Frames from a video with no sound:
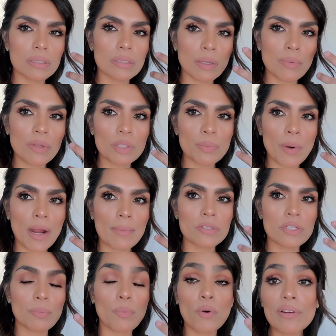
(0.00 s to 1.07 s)
some of those
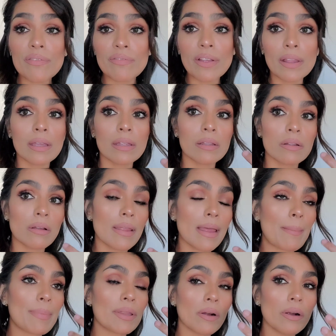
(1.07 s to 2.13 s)
primers are pore filling and all
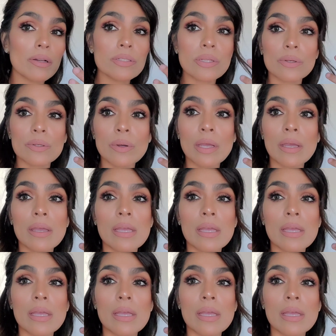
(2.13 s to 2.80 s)
that, but they're also,